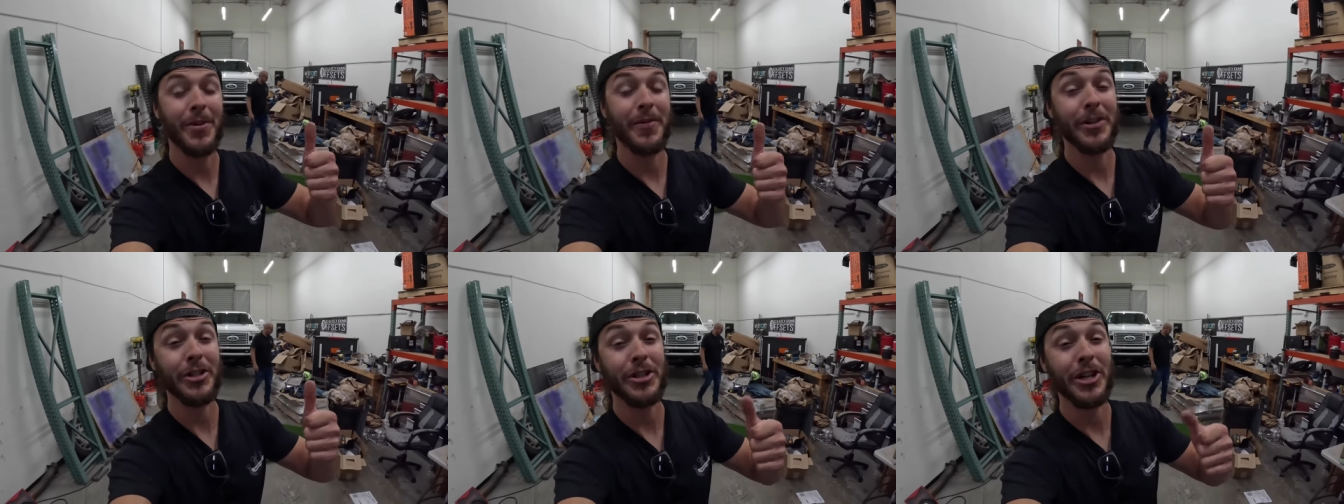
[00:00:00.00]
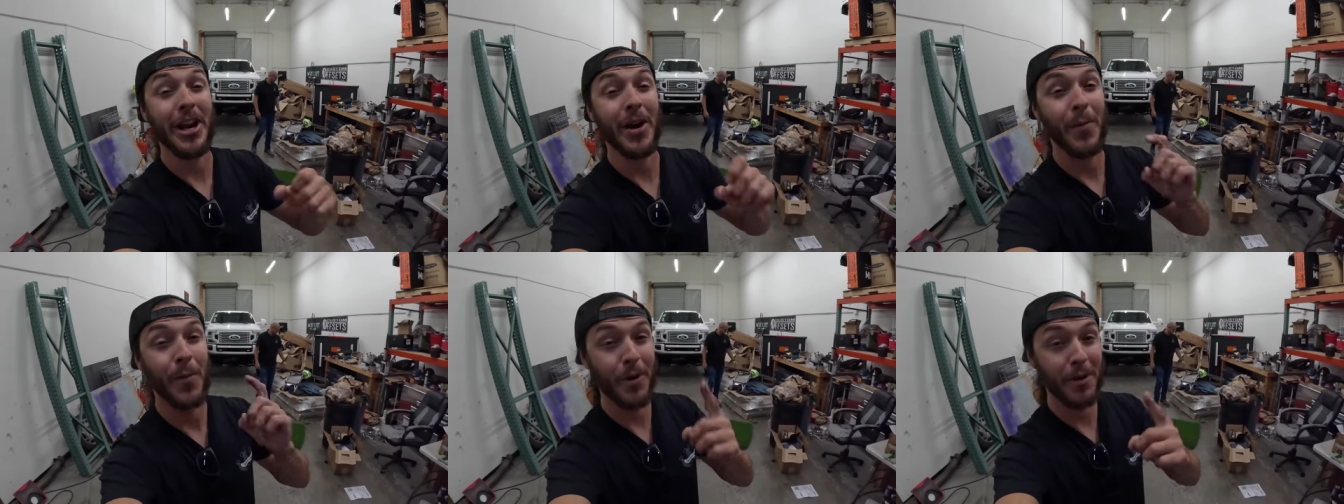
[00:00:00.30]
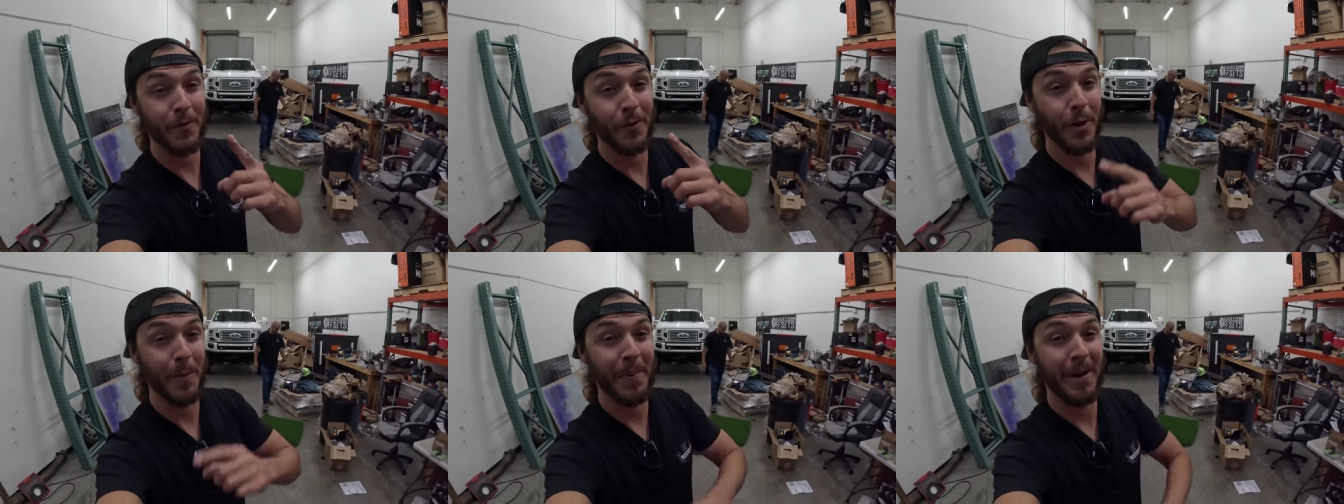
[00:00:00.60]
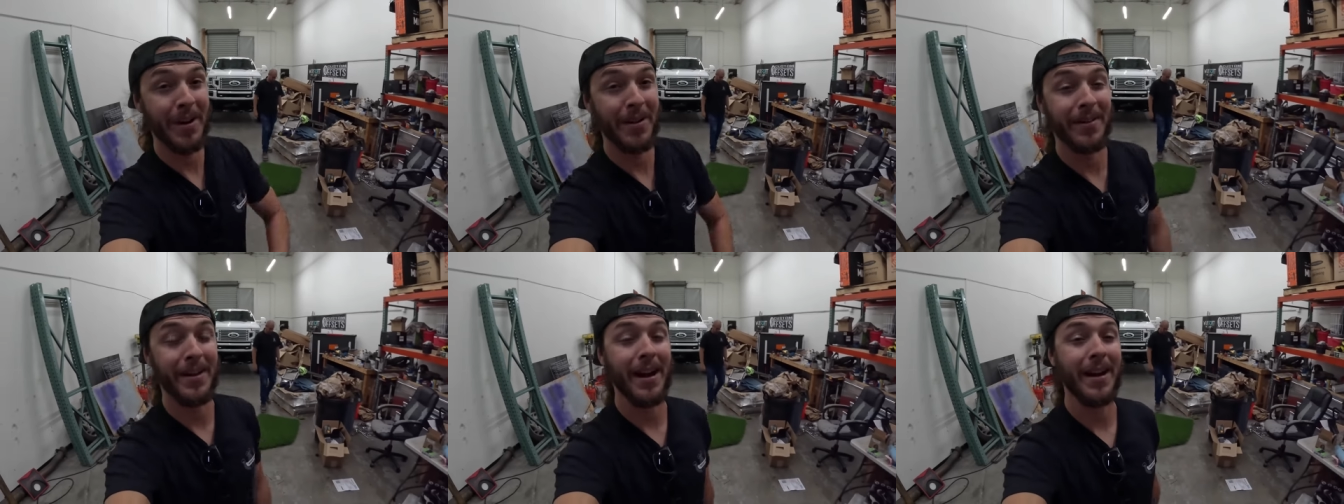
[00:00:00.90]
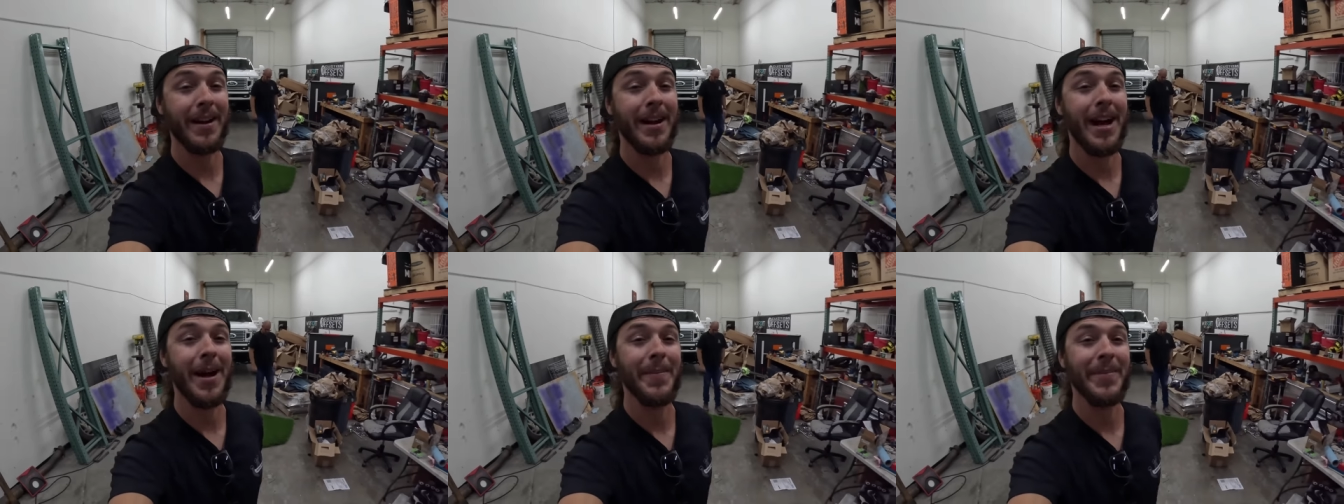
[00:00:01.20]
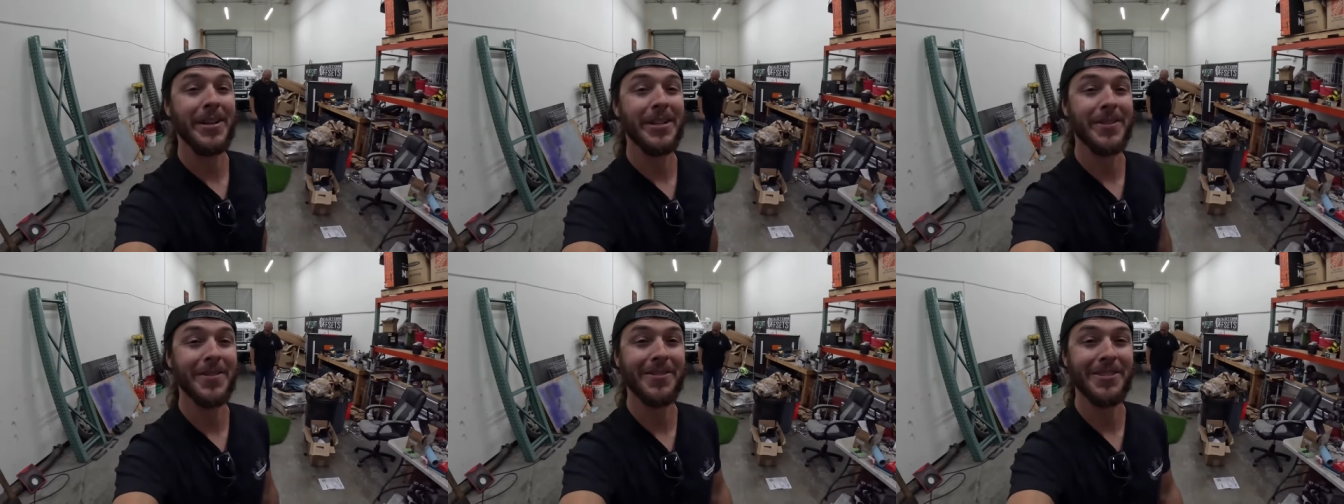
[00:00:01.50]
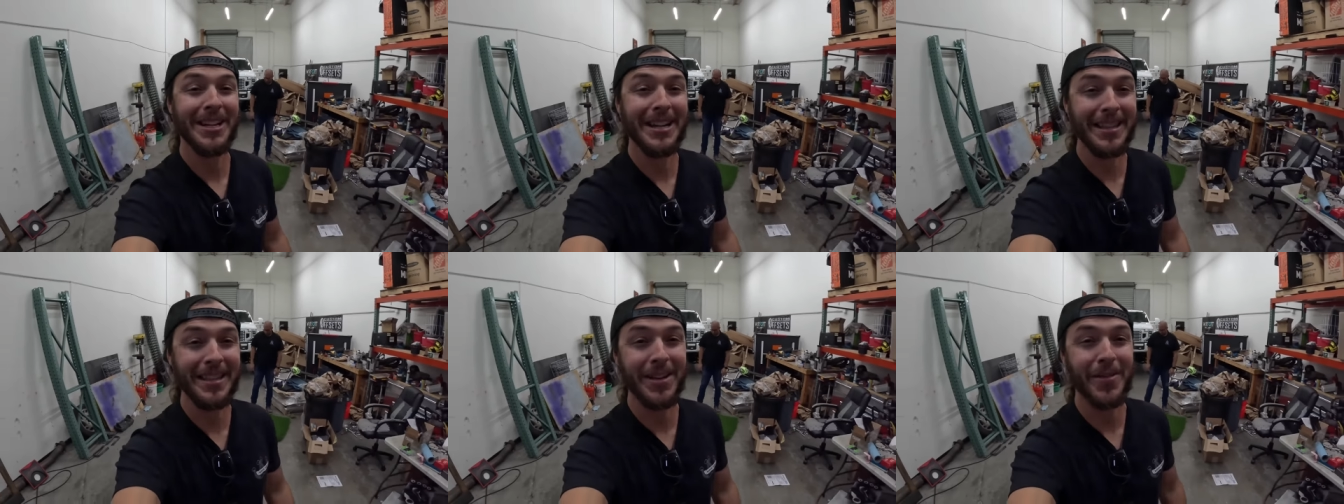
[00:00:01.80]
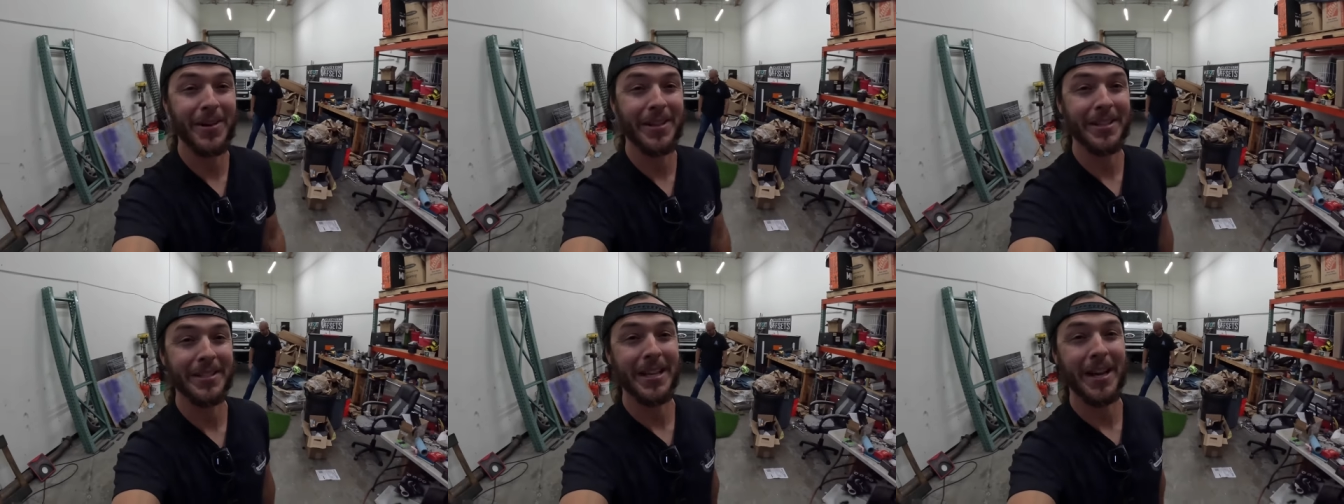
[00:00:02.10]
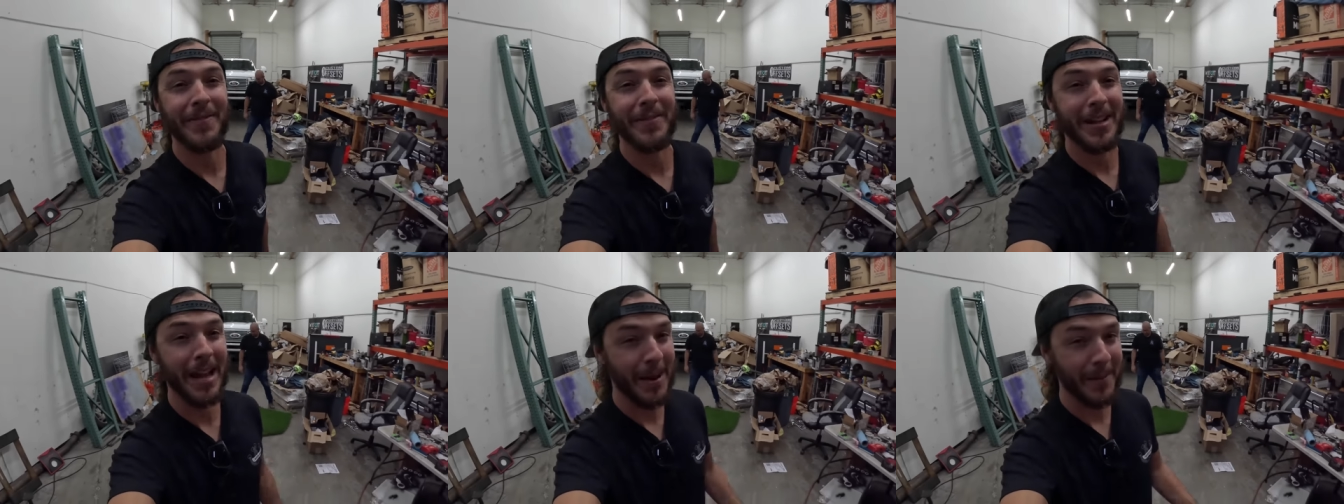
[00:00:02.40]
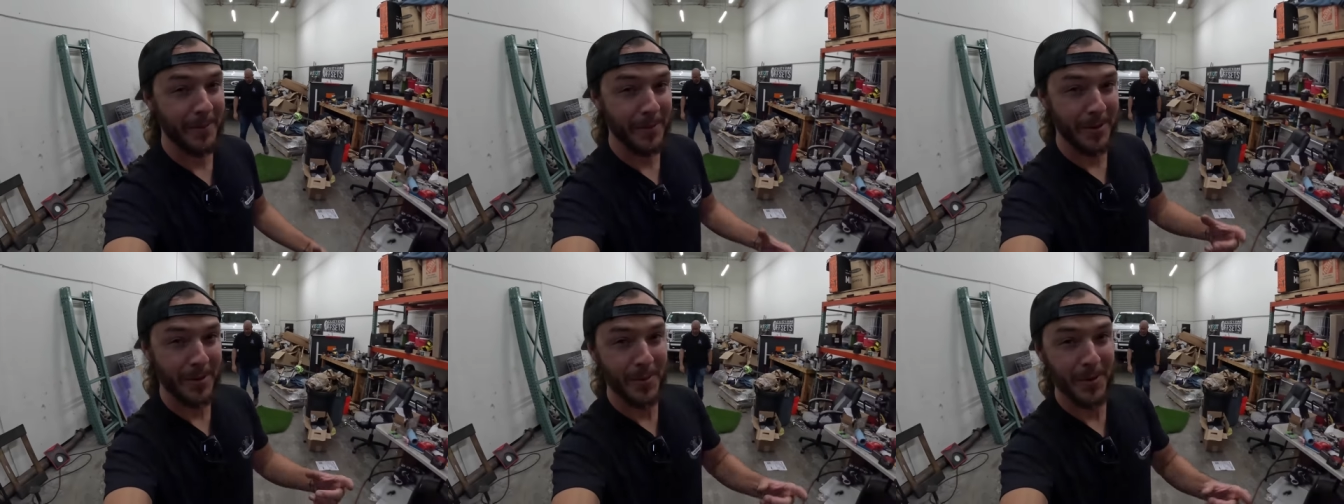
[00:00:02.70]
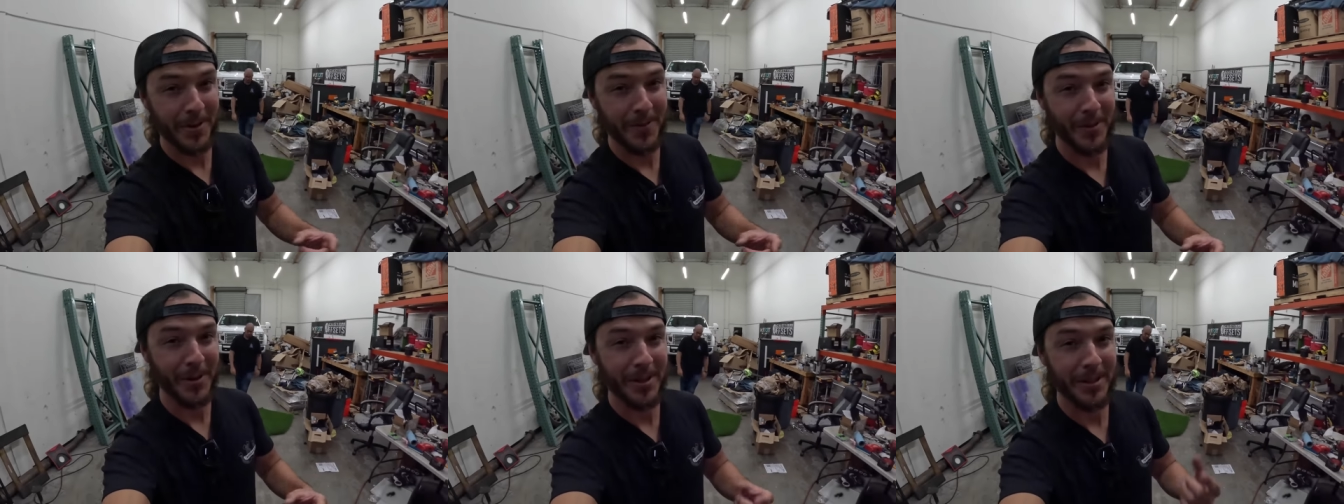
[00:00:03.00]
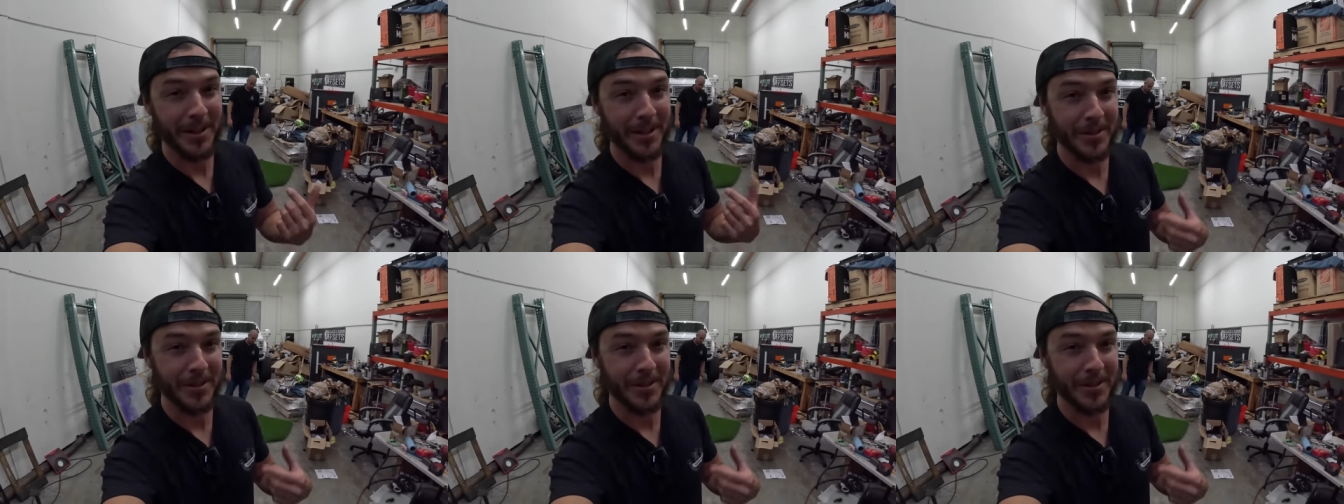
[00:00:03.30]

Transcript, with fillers: Don't forget to check out workforitapparel.com because if there's anything you want in this life, you gotta be willing to work for it.